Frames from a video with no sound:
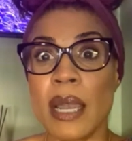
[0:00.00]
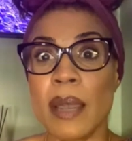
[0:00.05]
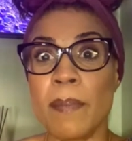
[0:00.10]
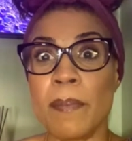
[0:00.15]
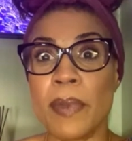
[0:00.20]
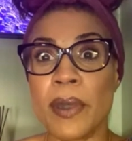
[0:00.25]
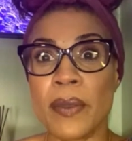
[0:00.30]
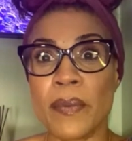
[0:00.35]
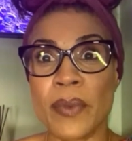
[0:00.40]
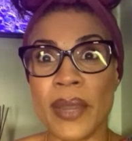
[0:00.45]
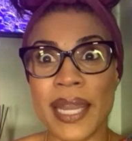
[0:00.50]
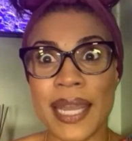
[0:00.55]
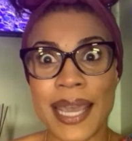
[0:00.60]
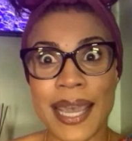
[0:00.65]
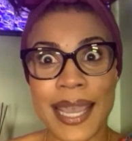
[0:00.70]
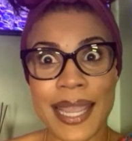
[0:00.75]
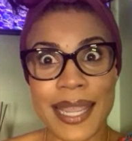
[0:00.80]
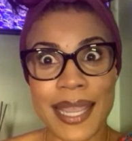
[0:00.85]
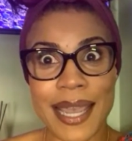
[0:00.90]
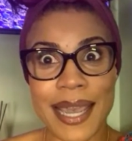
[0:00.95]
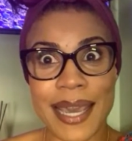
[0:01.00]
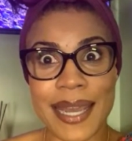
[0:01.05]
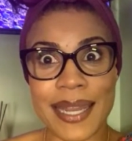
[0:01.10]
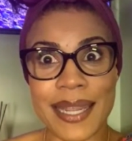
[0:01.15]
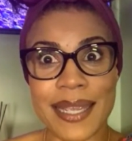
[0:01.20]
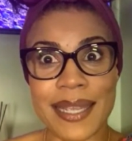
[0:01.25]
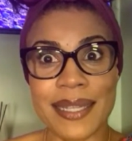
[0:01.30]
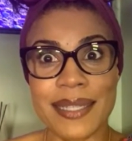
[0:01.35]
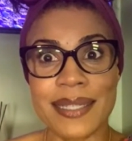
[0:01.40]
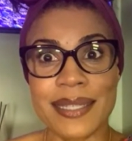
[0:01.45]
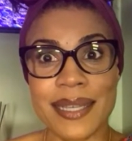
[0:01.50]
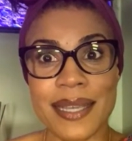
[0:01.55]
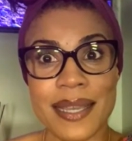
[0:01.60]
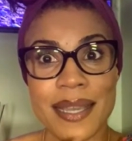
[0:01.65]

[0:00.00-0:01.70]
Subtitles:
But when I got it,